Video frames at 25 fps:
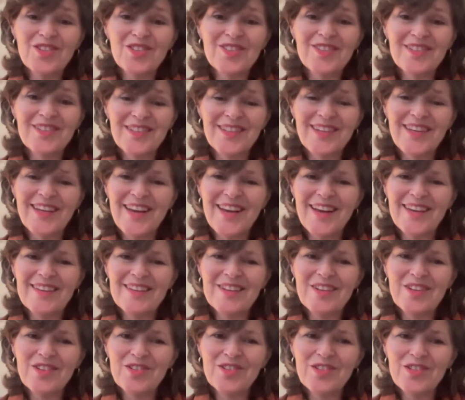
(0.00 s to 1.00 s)
Yeah,
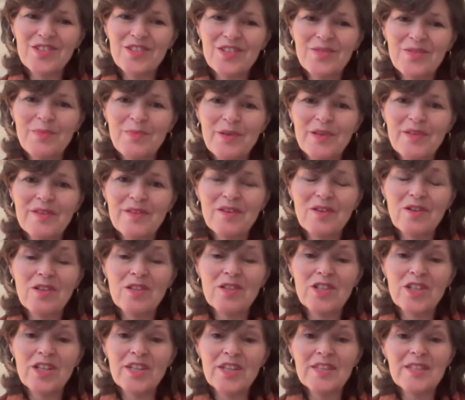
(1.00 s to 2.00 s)
not to
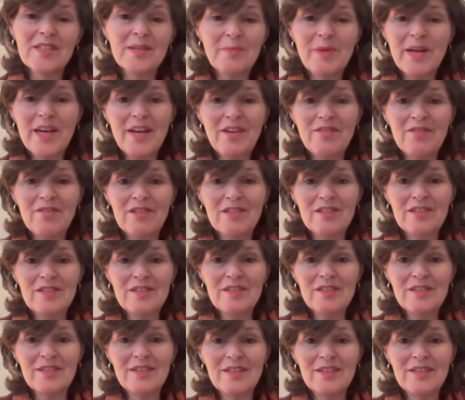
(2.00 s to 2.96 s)
pathologize the parents.